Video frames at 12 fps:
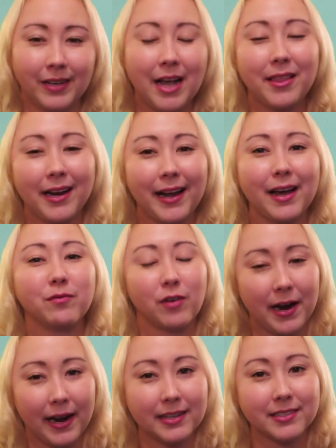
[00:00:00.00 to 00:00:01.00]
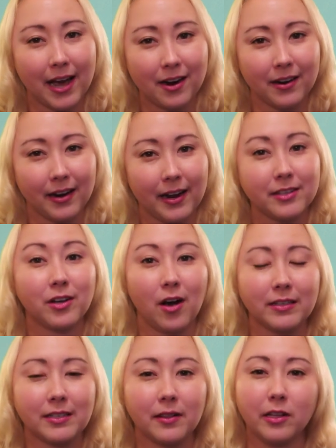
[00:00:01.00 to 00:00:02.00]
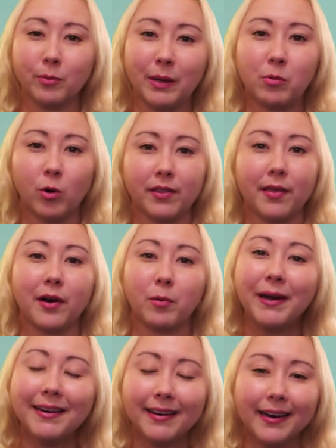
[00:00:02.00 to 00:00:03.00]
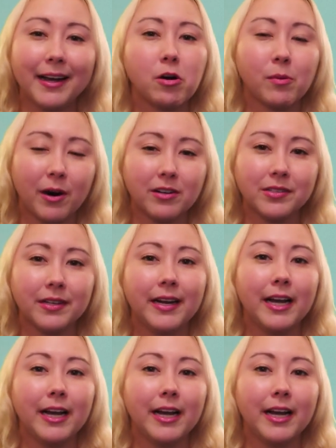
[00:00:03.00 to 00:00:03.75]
And then again, Friday and Saturday nights cost a little bit more than their weeknight counterparts,